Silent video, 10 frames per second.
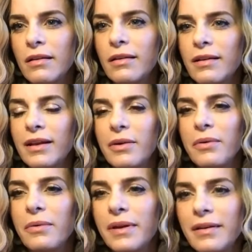
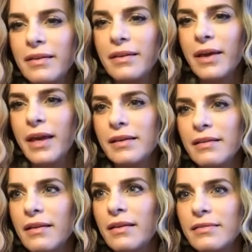No, okay,
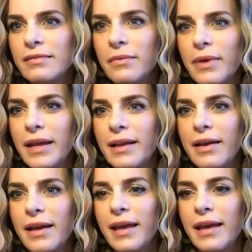wait, now
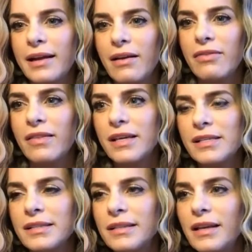I can't get off of
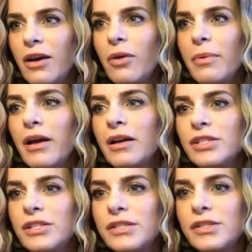this. Oh my gosh,
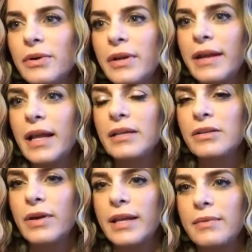this is so
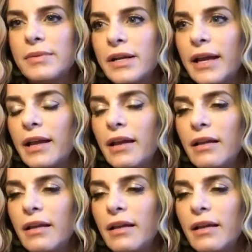annoying, I'm sorry.